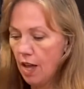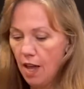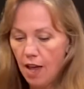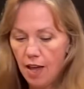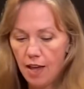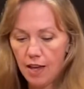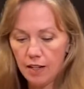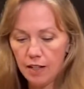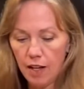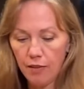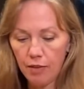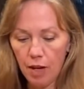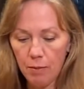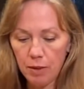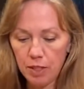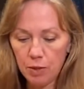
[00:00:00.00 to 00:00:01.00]
And I've got
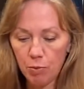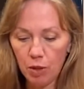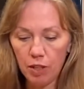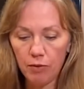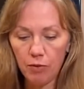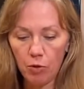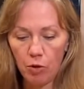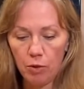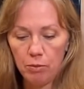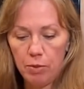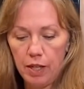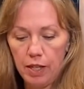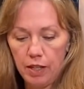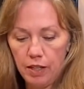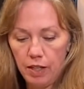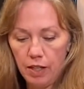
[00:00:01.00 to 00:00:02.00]
my springform
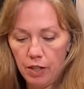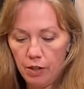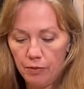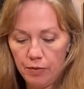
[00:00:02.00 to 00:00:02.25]
pan here.